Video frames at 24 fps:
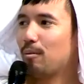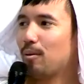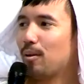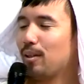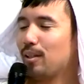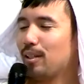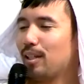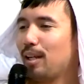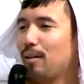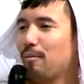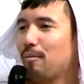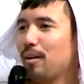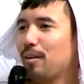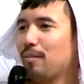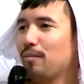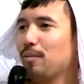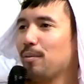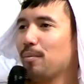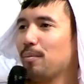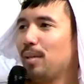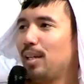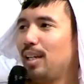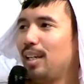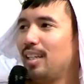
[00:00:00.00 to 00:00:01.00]
Well, they went
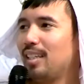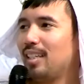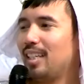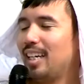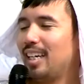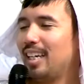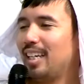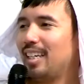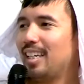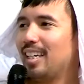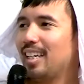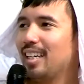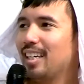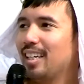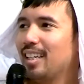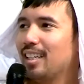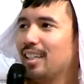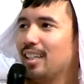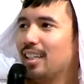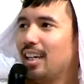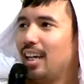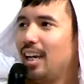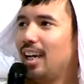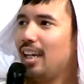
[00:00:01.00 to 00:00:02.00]
from being like,
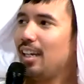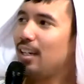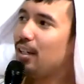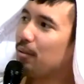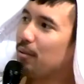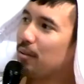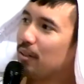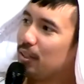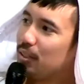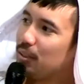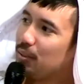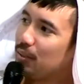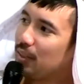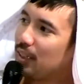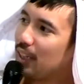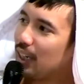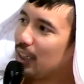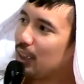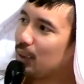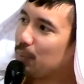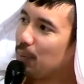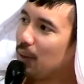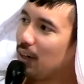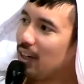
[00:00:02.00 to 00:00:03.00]
hey, do you want to do a
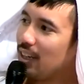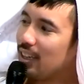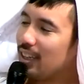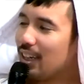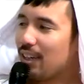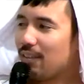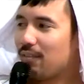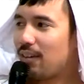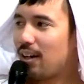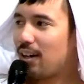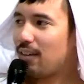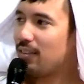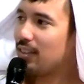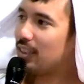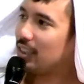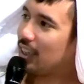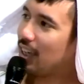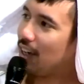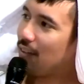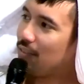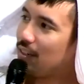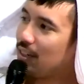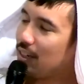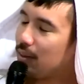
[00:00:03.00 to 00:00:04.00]
guest spot like 5 to
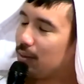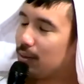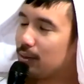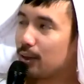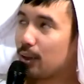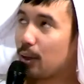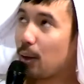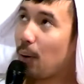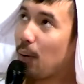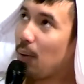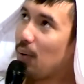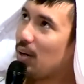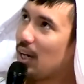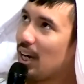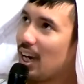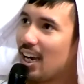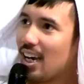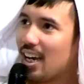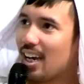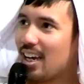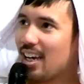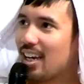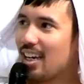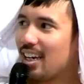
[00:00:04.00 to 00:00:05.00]
7? And I was like,
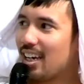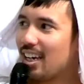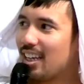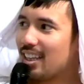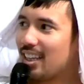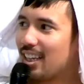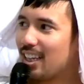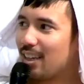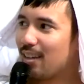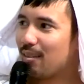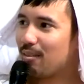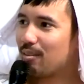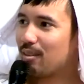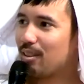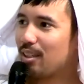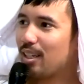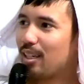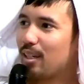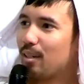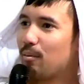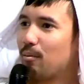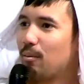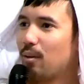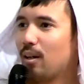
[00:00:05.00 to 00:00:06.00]
okay. And then they were
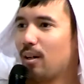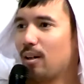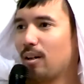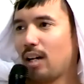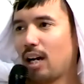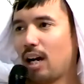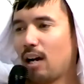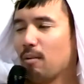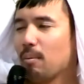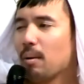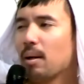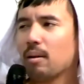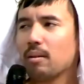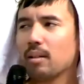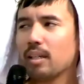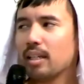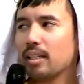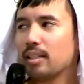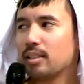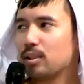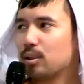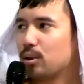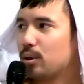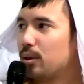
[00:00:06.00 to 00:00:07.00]
like, well, how about
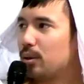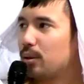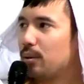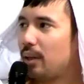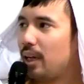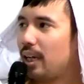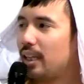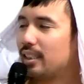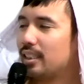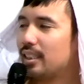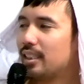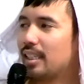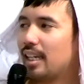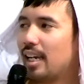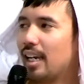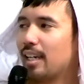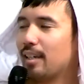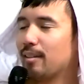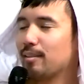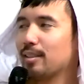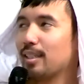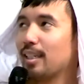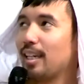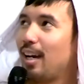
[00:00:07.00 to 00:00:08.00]
like just do 8 to 10?
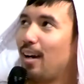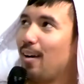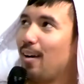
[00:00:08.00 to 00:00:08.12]
And I was like,